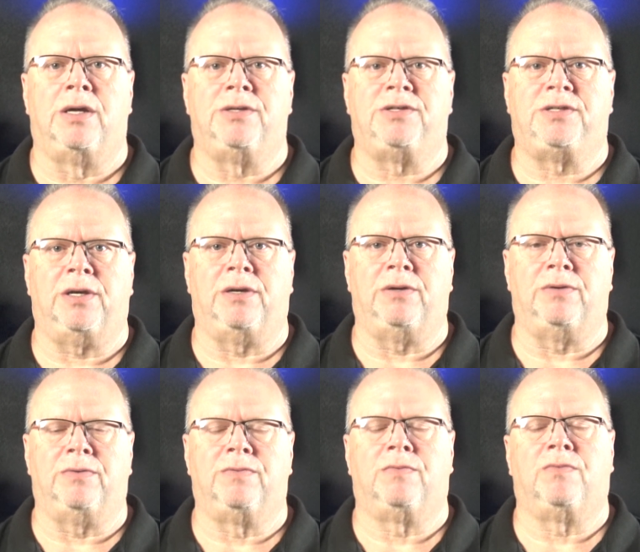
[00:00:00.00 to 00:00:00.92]

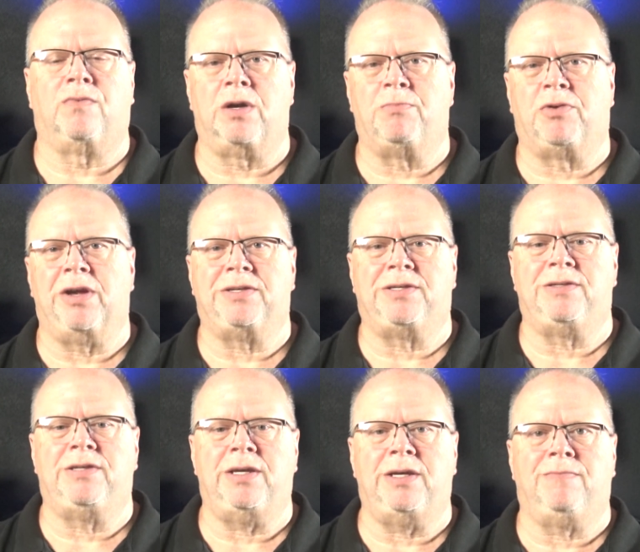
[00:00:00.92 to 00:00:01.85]
So WordPress
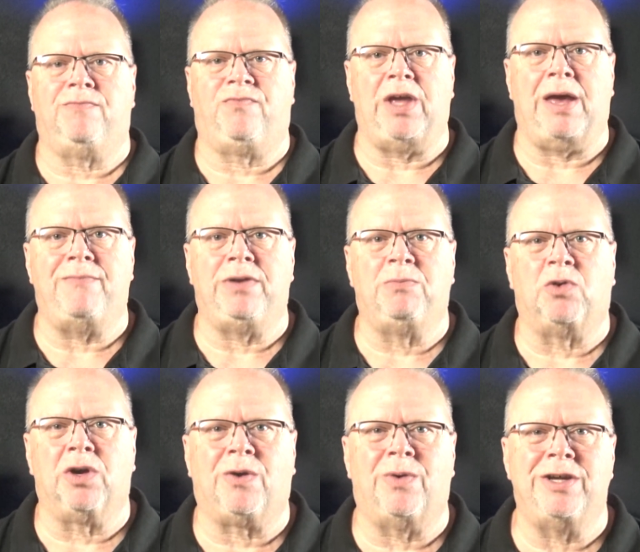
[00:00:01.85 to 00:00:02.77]
is it. If you have any
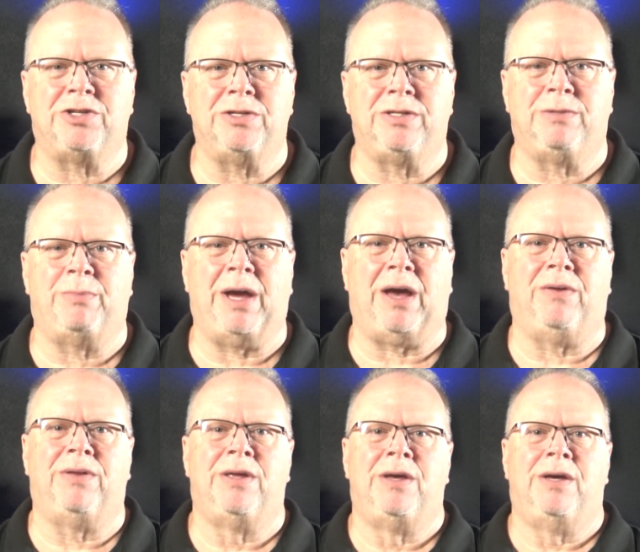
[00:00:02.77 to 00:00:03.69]
more questions about